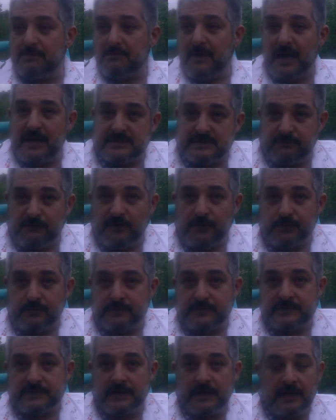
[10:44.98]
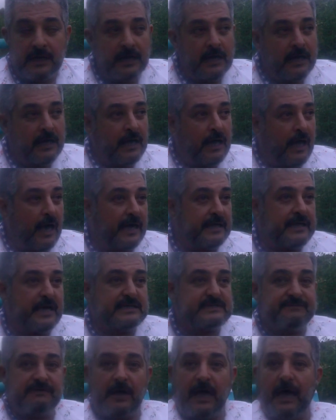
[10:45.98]
man's vote and
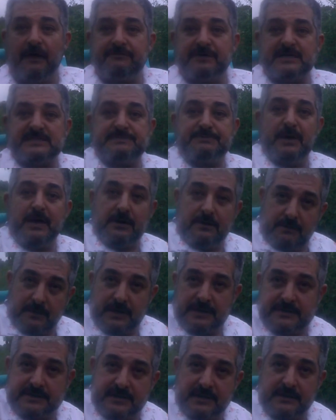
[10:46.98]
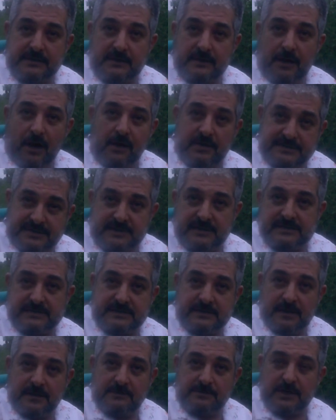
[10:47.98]
as we have experimented in our
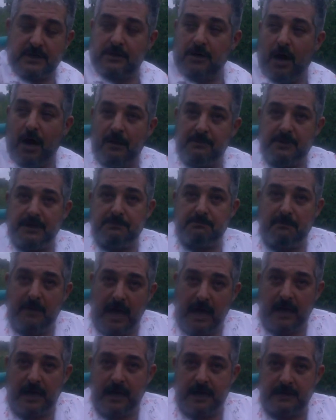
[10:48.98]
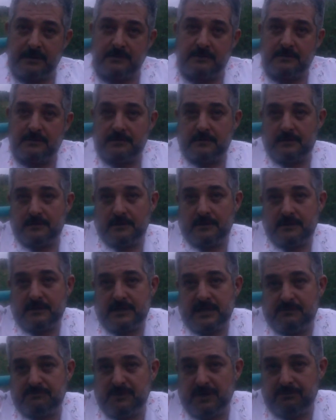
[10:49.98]
system the common man
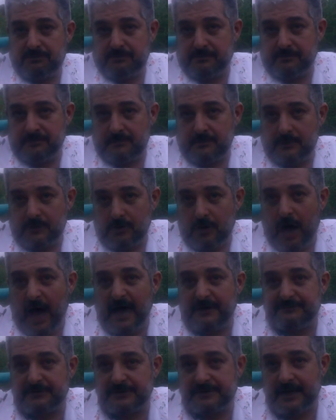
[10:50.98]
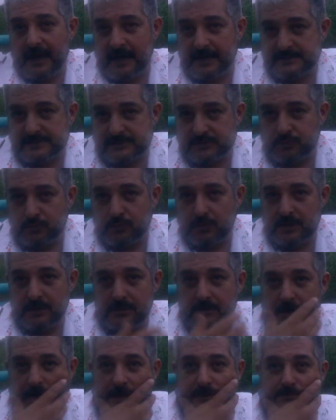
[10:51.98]
can be you know advertised to
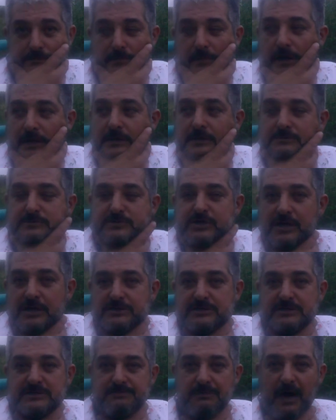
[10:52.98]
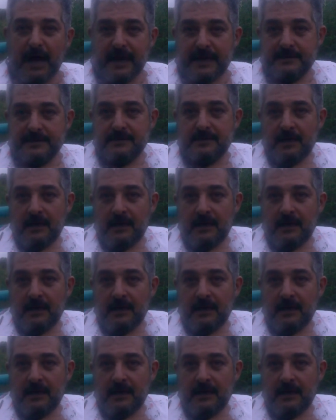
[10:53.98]
uh, and make him change his mind